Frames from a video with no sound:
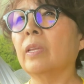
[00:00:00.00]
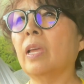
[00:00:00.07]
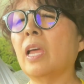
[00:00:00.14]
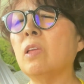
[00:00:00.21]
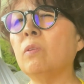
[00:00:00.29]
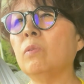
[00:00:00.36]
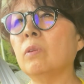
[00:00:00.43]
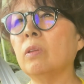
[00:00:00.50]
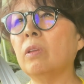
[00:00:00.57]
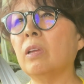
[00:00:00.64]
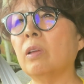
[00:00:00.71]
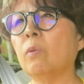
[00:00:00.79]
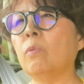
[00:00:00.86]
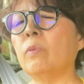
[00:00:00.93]
I
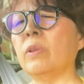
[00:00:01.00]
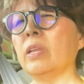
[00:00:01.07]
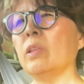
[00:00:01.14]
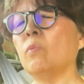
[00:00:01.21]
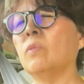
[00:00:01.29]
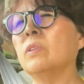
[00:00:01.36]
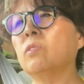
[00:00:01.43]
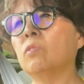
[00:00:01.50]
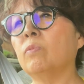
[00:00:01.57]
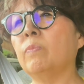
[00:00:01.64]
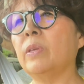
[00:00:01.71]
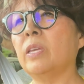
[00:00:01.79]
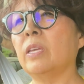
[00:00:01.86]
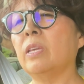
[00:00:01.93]
really want to
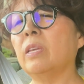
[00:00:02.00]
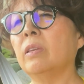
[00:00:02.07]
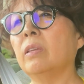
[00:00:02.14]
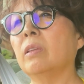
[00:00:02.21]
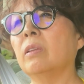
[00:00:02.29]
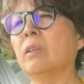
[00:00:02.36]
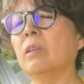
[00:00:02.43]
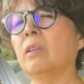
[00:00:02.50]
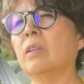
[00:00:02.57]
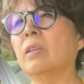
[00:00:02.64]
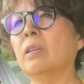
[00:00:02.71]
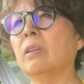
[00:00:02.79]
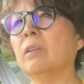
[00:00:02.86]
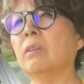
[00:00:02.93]
be
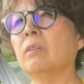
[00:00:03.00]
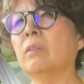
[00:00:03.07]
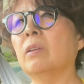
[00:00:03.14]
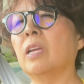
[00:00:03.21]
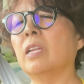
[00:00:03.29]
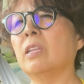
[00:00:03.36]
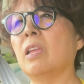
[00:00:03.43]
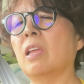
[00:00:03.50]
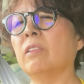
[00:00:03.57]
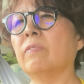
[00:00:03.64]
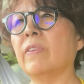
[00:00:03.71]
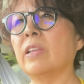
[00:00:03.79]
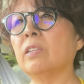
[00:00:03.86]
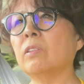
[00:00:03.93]
an
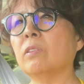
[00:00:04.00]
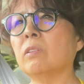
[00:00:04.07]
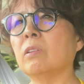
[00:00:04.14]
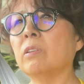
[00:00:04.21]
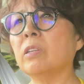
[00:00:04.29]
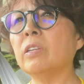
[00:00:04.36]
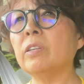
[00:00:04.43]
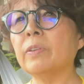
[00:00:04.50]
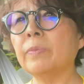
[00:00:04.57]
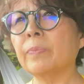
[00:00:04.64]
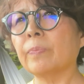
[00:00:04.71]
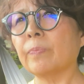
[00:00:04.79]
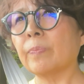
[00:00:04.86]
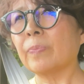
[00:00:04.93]
advanced learner,
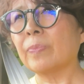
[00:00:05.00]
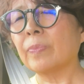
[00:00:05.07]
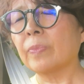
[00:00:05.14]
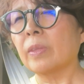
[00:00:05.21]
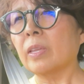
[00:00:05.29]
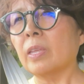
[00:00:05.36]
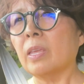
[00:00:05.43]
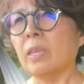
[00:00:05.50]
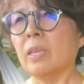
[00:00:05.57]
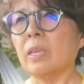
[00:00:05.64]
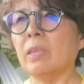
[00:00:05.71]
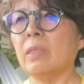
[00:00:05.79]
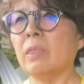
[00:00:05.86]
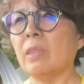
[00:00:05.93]

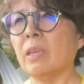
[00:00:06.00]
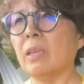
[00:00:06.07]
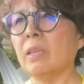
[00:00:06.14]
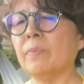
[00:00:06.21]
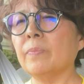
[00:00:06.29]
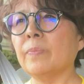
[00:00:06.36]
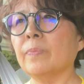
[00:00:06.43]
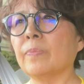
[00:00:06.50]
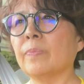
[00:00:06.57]
and then